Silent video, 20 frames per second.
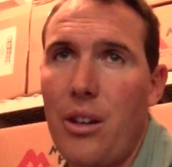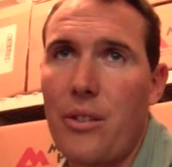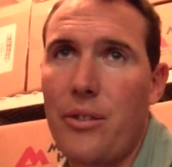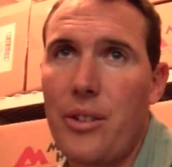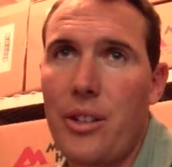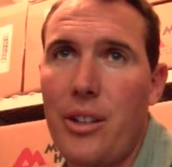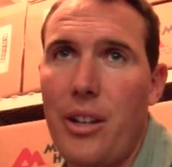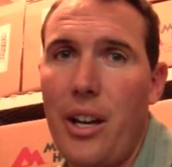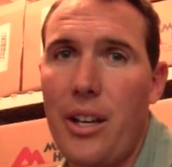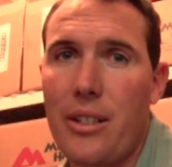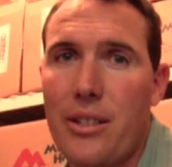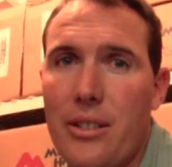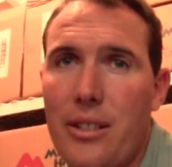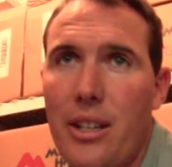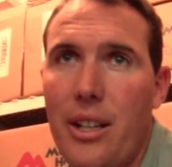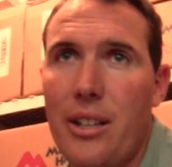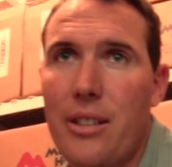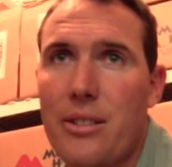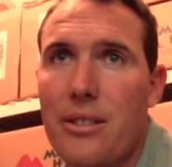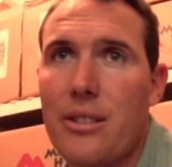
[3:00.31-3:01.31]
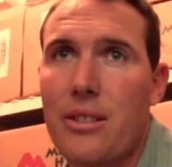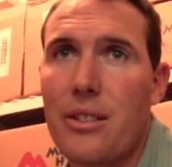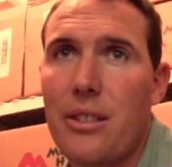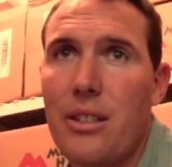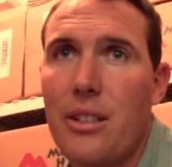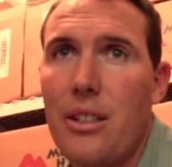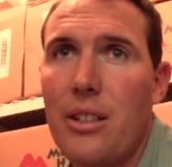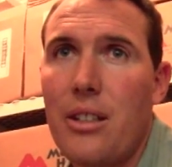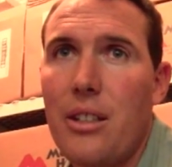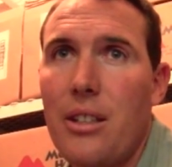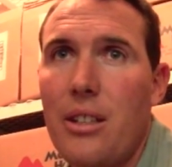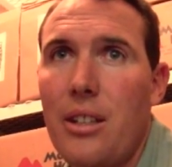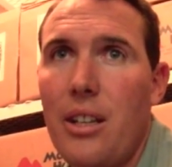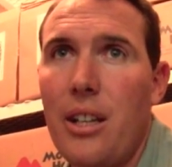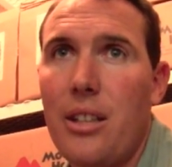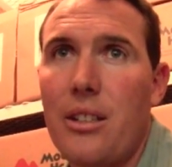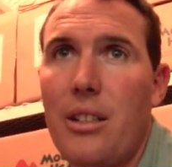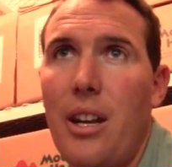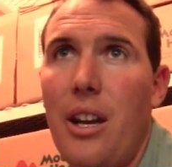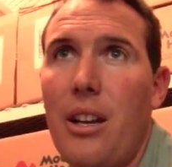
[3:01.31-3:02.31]
all over the and United States. is this the cost up here?
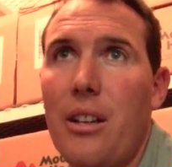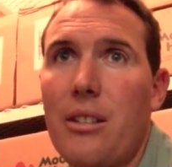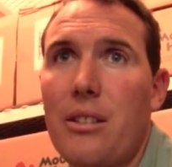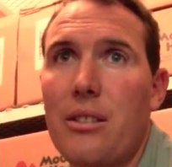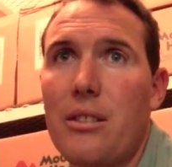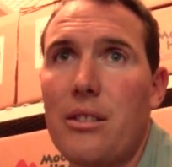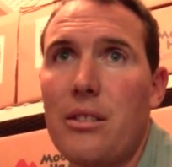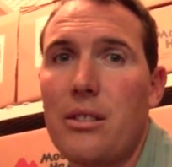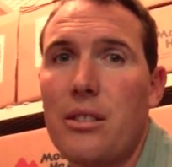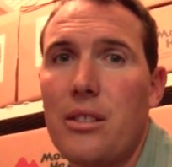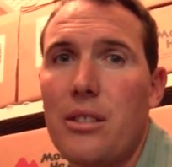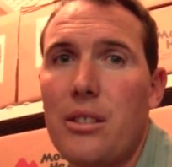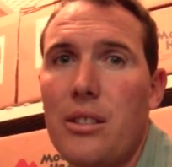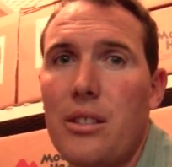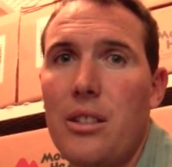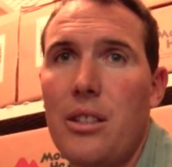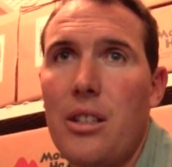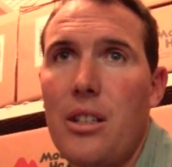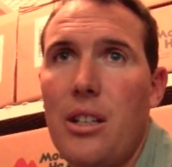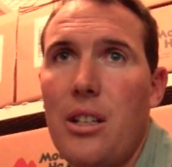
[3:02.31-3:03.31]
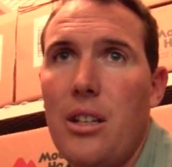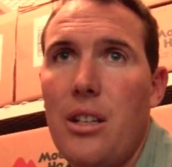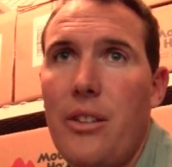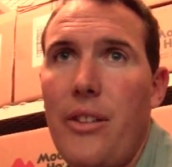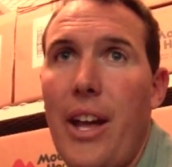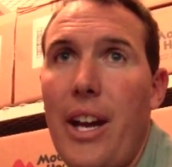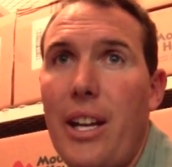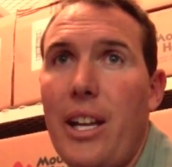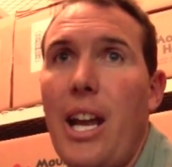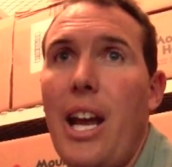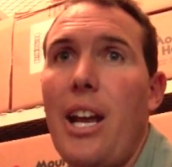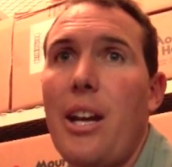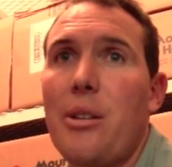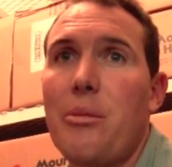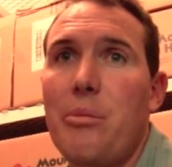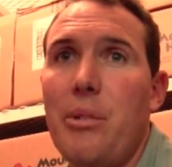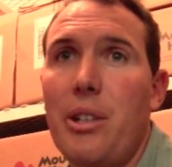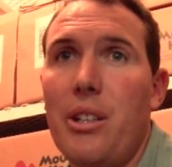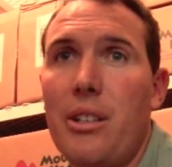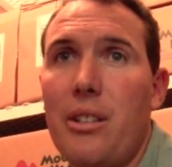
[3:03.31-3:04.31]
In Canada. That can
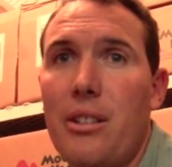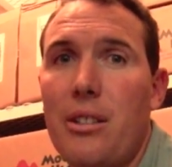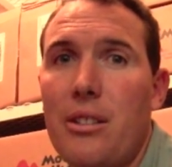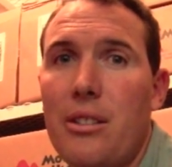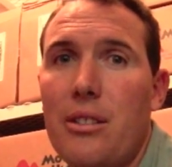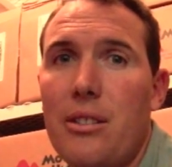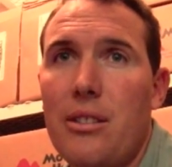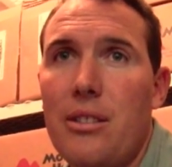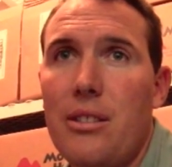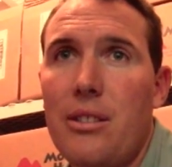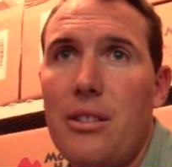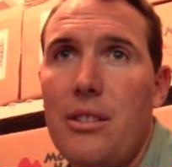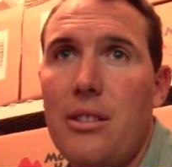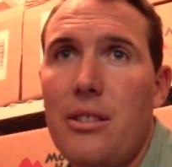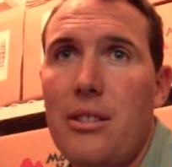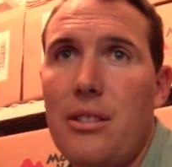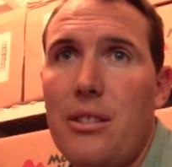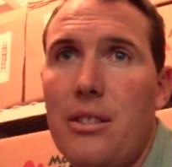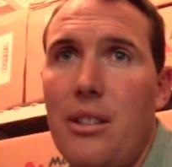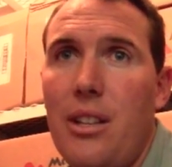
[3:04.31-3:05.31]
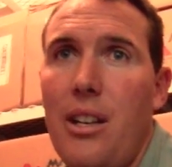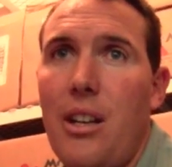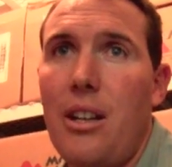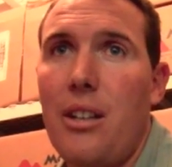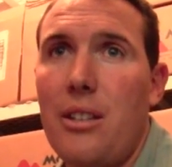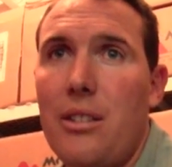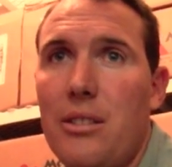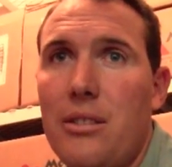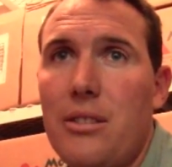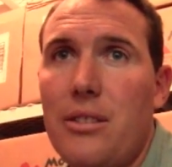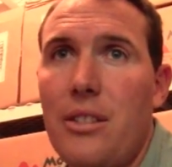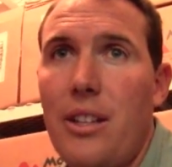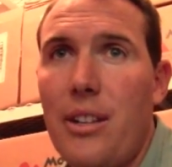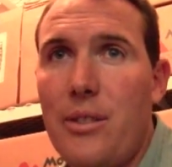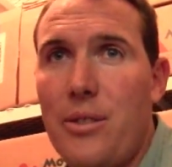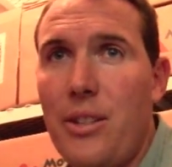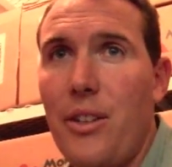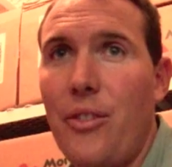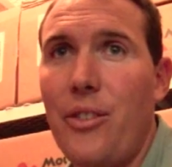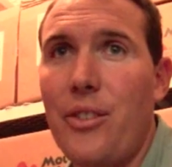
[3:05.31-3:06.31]
be. Can be. Yeah,
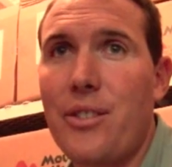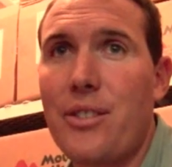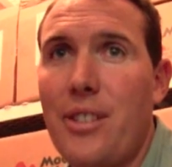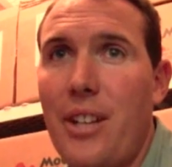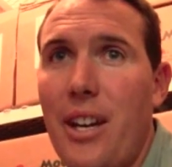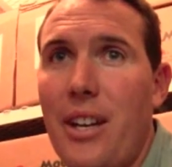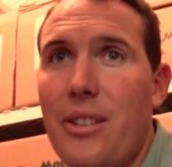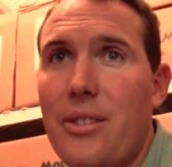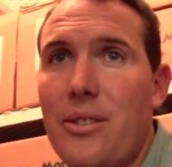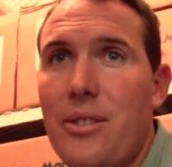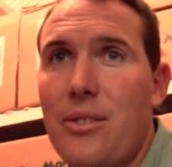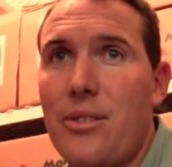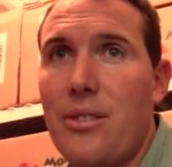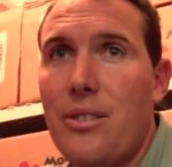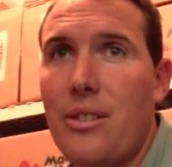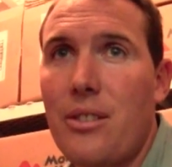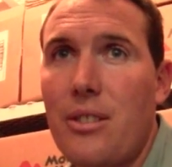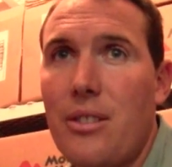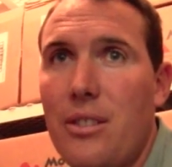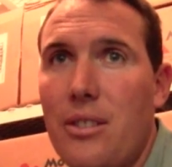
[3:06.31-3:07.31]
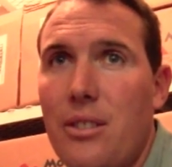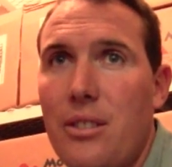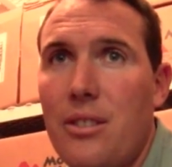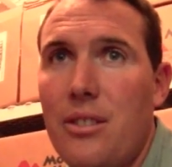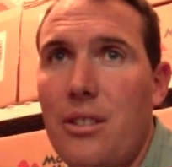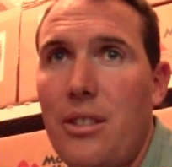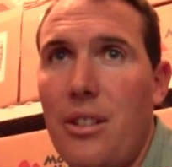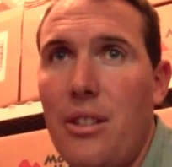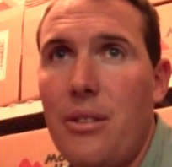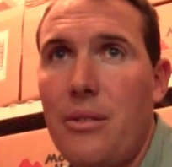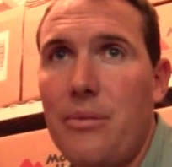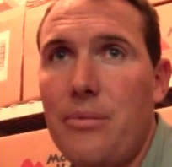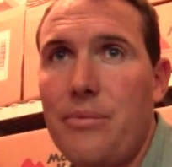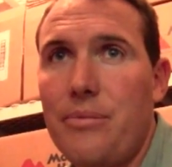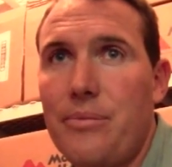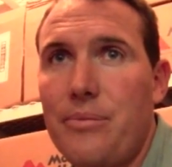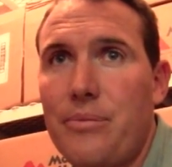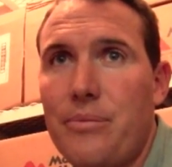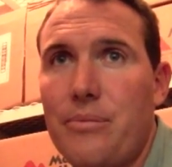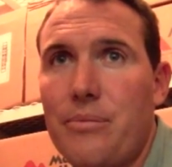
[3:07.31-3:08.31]
but different sizes. Sizes. Yeah. What
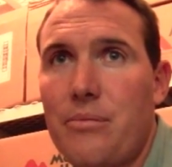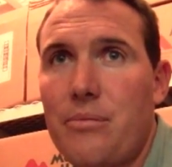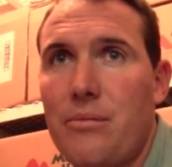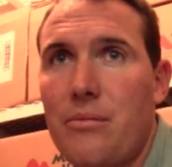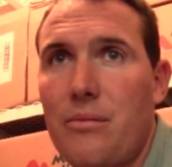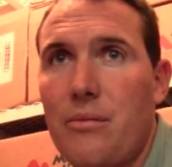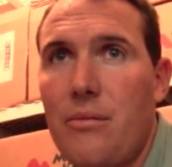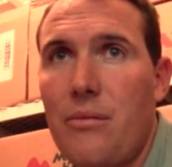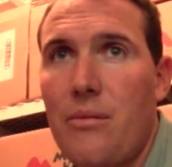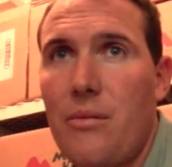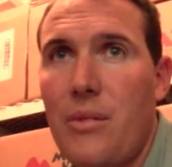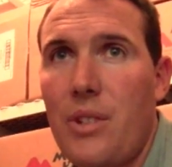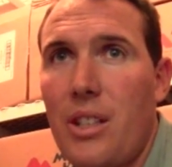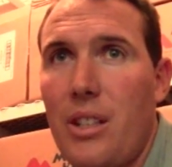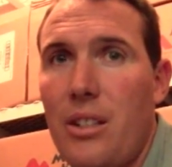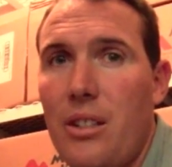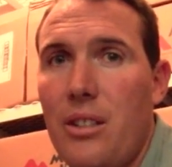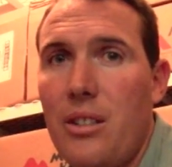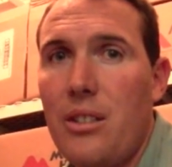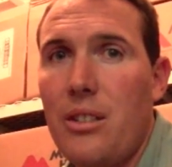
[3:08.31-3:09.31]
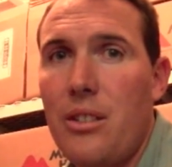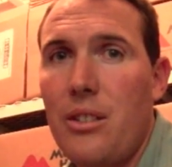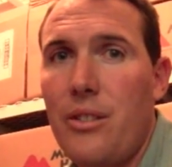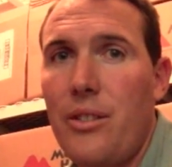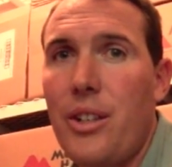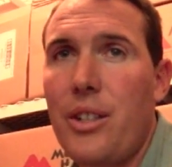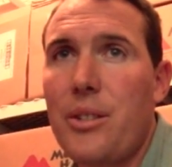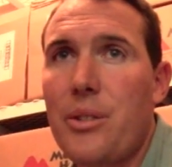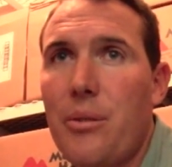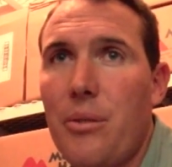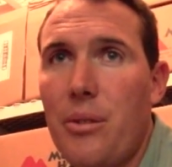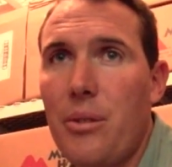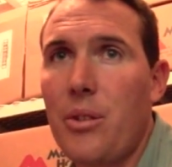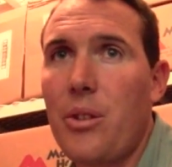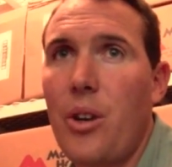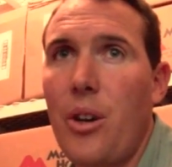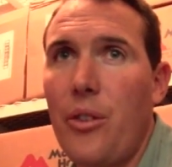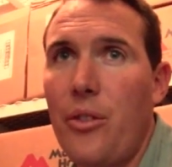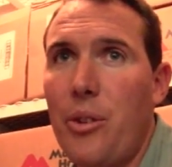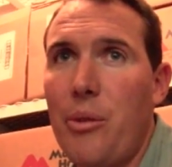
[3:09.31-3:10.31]
would this size unit go for? Roughly? This one will
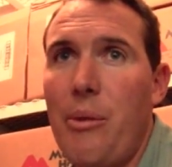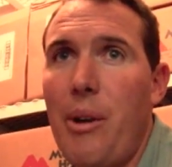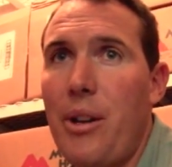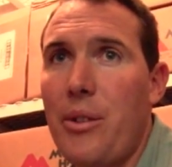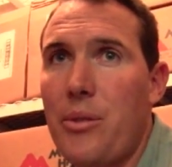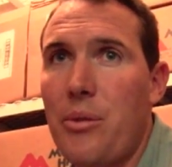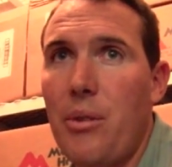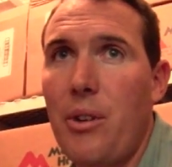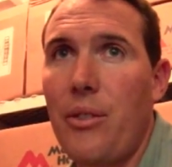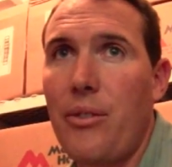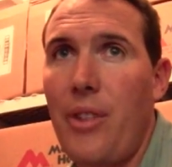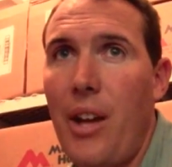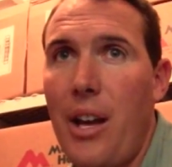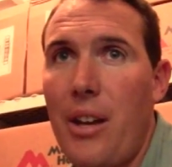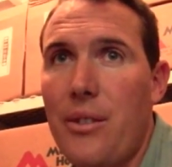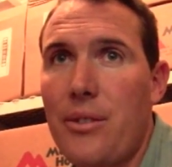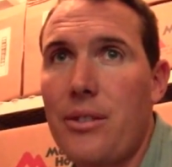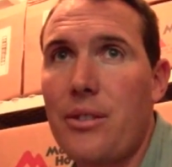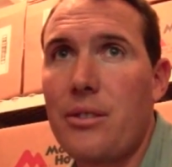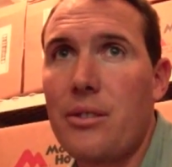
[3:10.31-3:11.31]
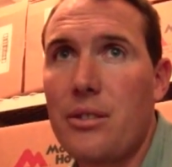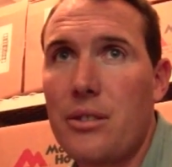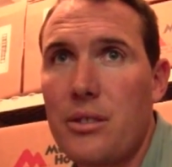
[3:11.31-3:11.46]
go for about 12000